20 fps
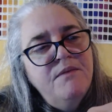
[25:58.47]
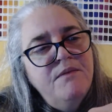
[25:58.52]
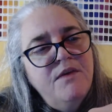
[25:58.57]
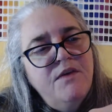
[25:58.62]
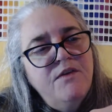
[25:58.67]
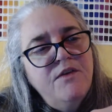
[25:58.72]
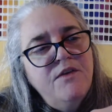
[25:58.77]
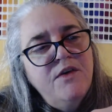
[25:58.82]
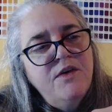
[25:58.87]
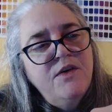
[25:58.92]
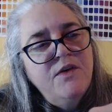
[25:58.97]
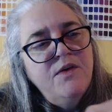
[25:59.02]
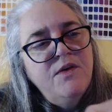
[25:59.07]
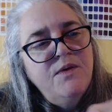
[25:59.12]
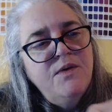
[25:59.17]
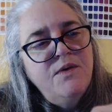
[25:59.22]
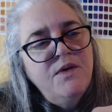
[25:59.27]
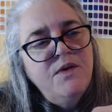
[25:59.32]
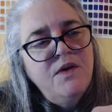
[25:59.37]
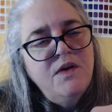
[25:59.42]

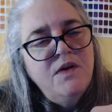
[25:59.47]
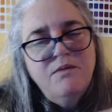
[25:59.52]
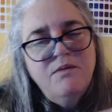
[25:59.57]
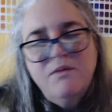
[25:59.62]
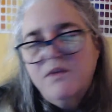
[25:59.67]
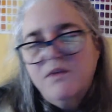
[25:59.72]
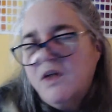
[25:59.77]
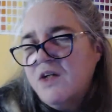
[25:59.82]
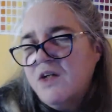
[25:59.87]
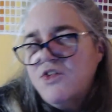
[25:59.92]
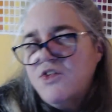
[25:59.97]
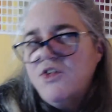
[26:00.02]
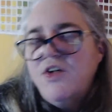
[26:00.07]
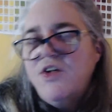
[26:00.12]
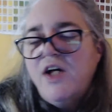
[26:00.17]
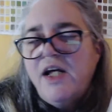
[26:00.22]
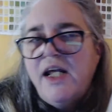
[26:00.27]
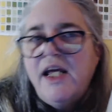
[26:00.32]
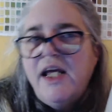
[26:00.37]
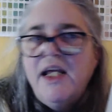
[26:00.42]
through because you're
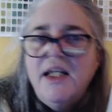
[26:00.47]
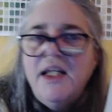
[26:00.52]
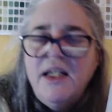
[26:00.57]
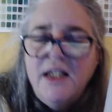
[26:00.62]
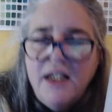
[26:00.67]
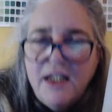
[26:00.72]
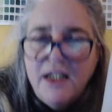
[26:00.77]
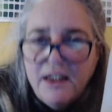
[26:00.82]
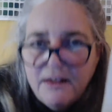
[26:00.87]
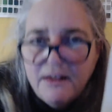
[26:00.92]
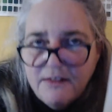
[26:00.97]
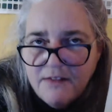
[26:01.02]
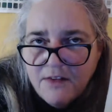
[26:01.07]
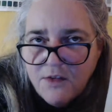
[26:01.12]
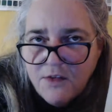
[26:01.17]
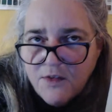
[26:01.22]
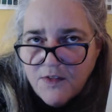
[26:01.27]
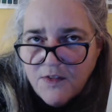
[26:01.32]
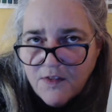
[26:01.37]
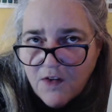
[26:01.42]
not ending it.
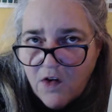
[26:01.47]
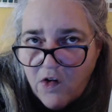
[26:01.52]
So it's